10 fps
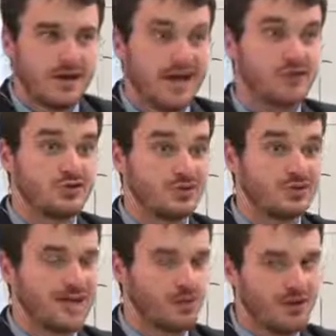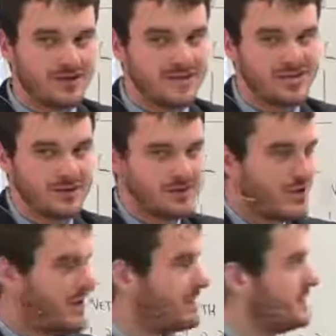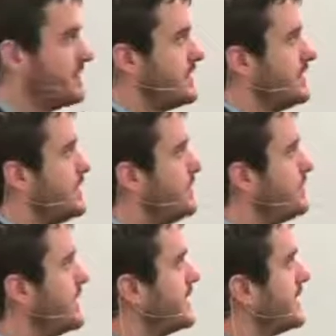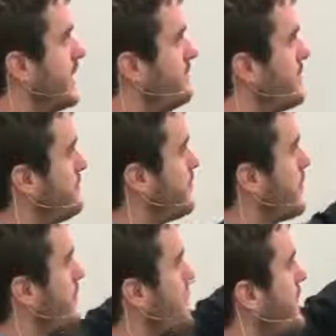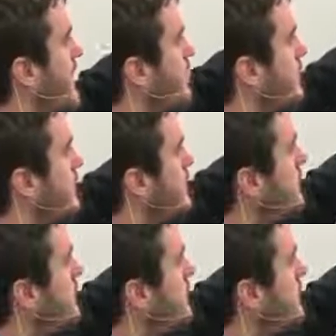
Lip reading: Andrews, and I want to say James Light even, but I might be wrong about that one.